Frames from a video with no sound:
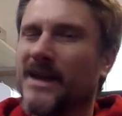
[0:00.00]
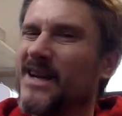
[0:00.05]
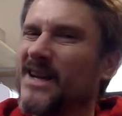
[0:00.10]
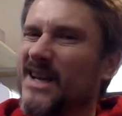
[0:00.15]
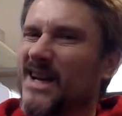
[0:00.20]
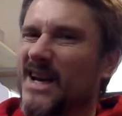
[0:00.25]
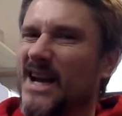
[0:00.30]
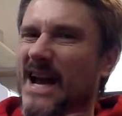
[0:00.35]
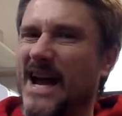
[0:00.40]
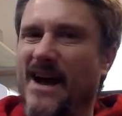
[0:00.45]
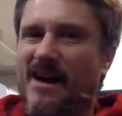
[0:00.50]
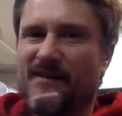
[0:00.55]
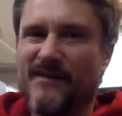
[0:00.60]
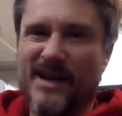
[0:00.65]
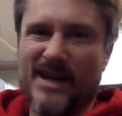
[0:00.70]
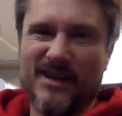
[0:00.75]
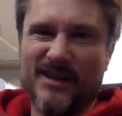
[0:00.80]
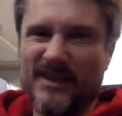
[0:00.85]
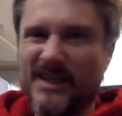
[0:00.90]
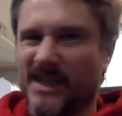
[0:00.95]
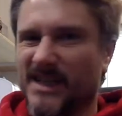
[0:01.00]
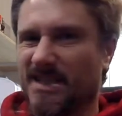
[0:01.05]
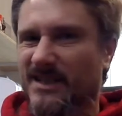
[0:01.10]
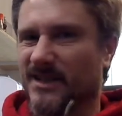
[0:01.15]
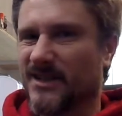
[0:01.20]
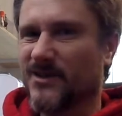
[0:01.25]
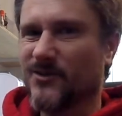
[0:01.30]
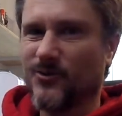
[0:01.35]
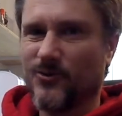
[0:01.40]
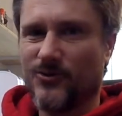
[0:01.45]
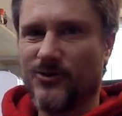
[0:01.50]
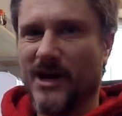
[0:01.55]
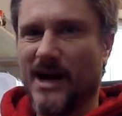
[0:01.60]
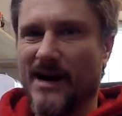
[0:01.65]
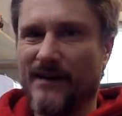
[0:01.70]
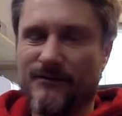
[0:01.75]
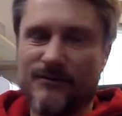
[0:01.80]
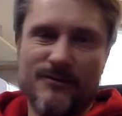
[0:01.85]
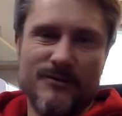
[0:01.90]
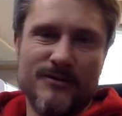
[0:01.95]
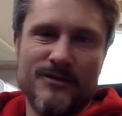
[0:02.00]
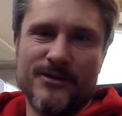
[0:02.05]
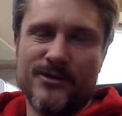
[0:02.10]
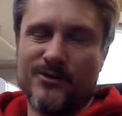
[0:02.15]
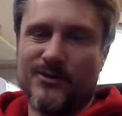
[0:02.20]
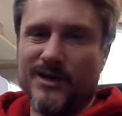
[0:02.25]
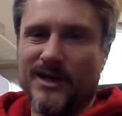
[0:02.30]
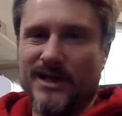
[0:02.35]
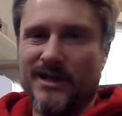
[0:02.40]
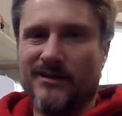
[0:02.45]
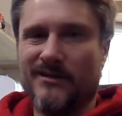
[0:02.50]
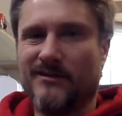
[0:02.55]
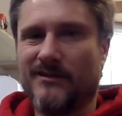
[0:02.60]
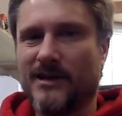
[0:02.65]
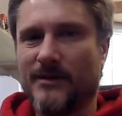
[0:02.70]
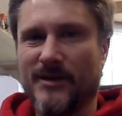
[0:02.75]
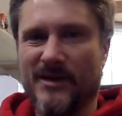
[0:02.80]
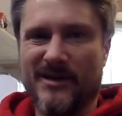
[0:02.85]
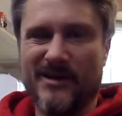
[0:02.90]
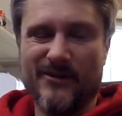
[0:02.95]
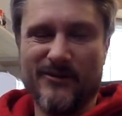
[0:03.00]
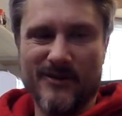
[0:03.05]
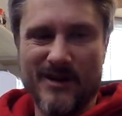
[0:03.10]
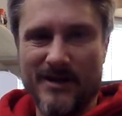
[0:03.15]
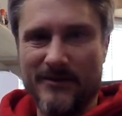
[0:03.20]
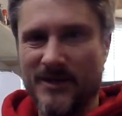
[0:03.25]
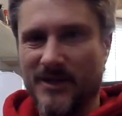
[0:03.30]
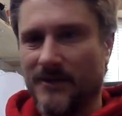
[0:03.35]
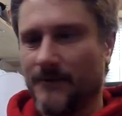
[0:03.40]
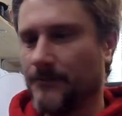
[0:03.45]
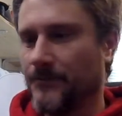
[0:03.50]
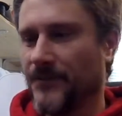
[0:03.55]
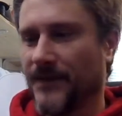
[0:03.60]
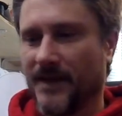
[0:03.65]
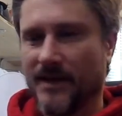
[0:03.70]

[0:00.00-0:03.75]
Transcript: Got to have at least a screwdriver or two in here. I mean, you know what I mean?